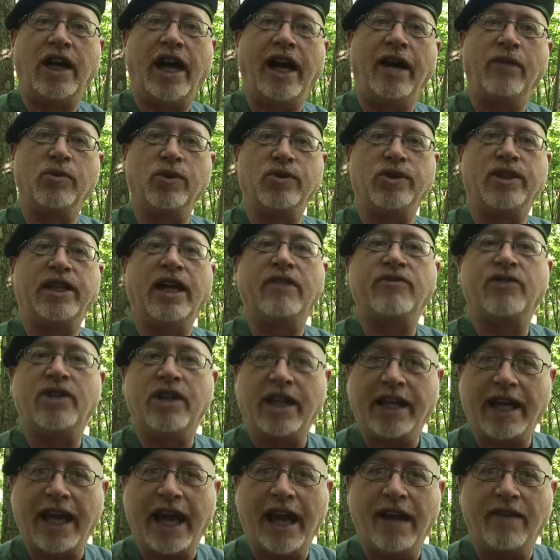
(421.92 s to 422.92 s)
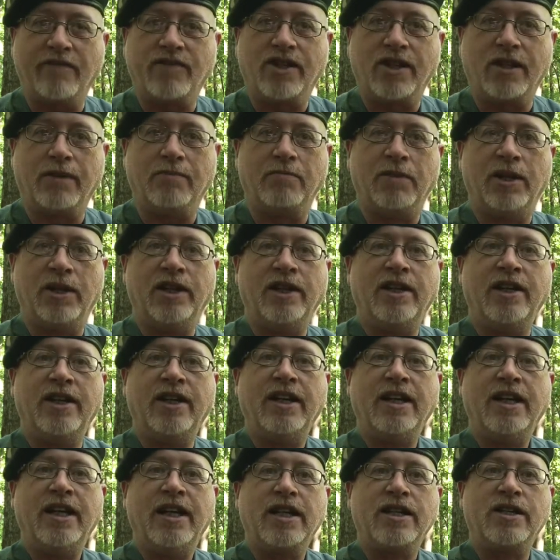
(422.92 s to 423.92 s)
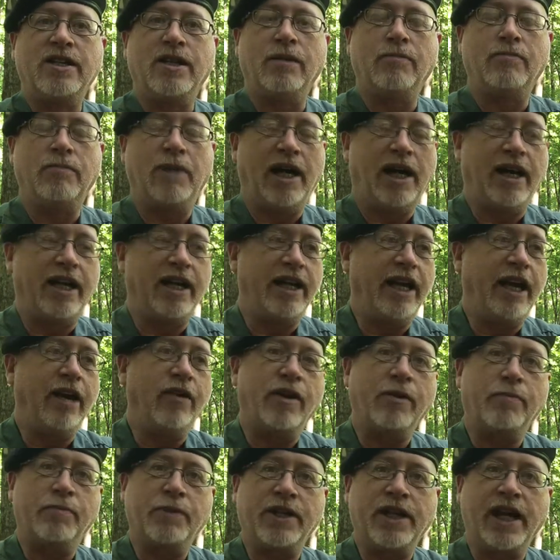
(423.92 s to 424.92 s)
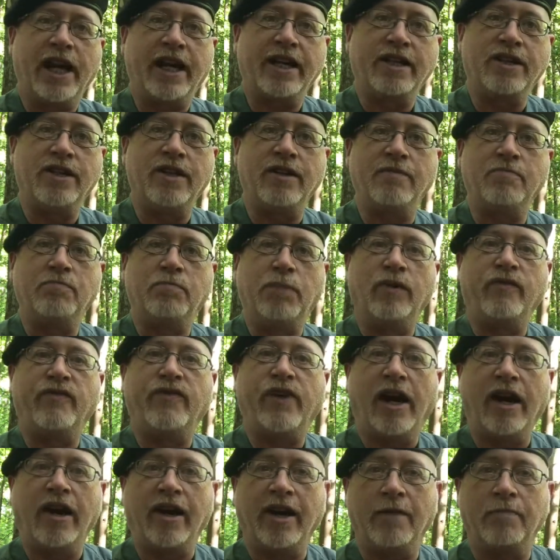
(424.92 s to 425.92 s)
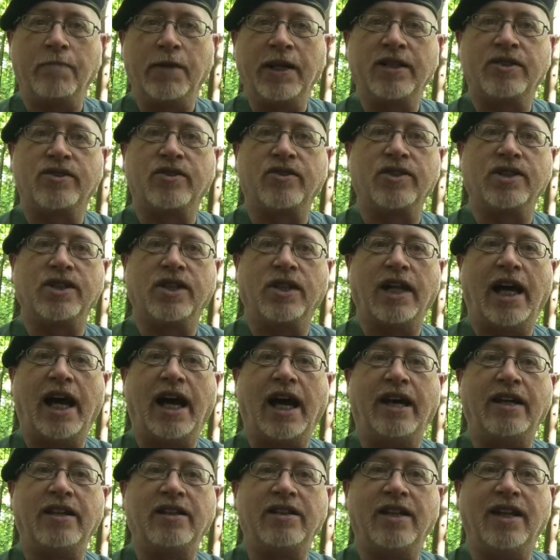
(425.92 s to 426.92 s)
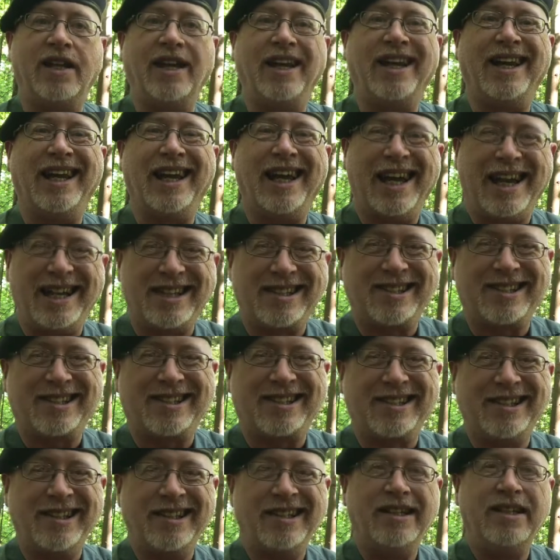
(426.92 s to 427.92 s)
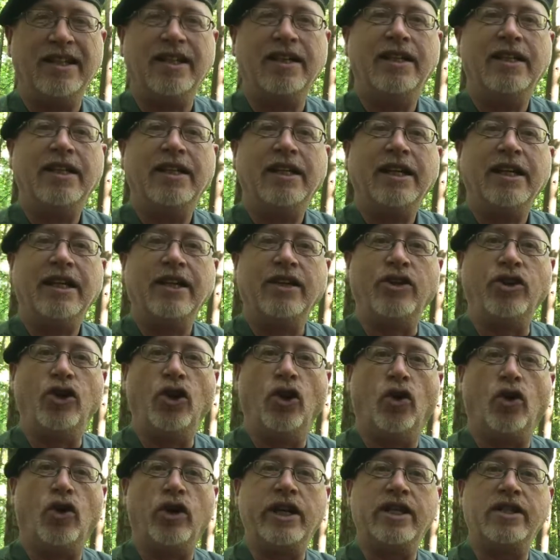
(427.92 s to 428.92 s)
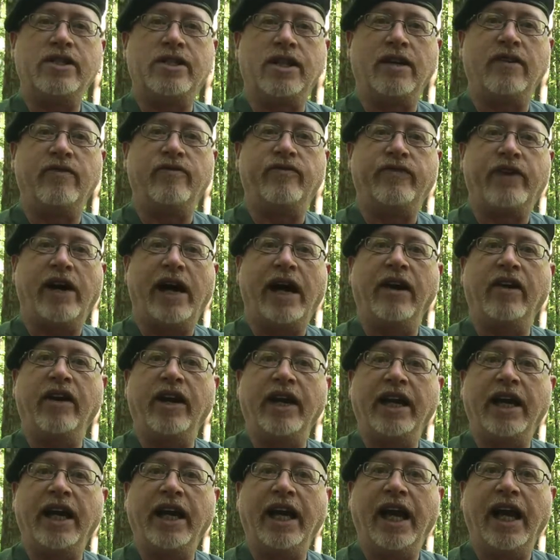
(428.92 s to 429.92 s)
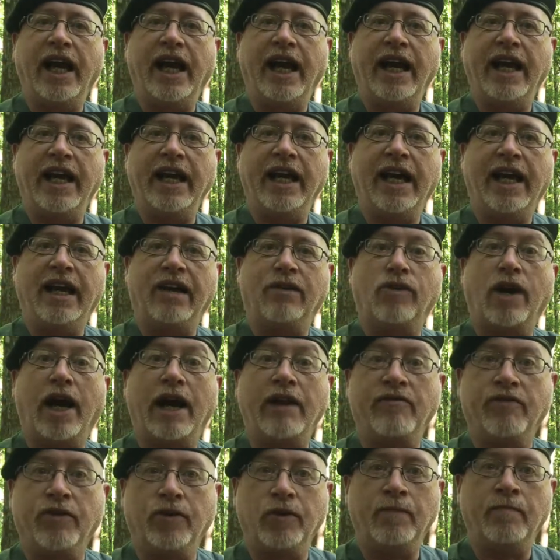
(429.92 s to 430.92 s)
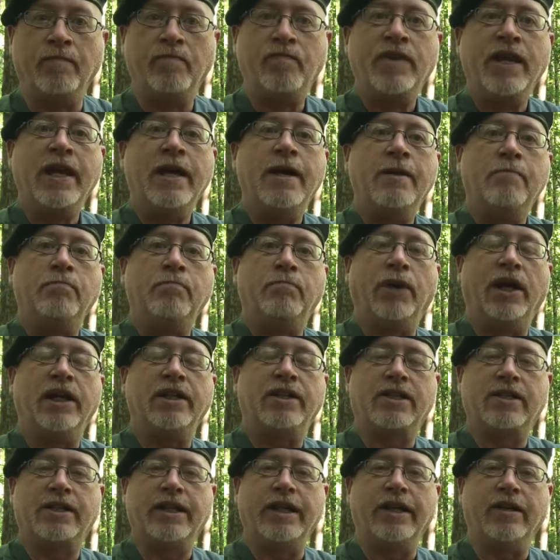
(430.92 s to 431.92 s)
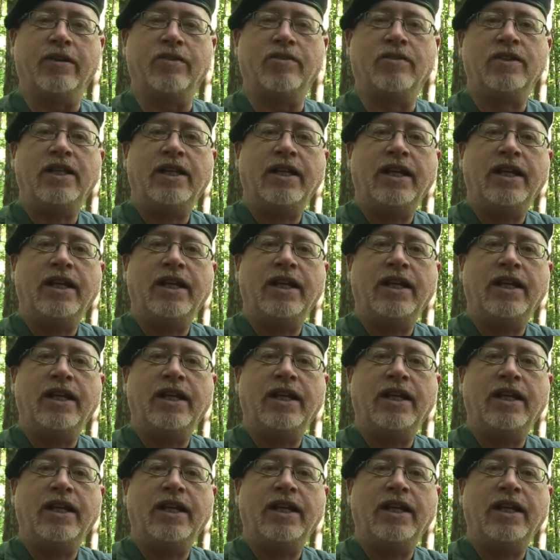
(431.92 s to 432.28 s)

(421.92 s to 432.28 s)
I will definitely have some hearing protection, but firing a pistol is a lot less noise than firing a rifle. But still,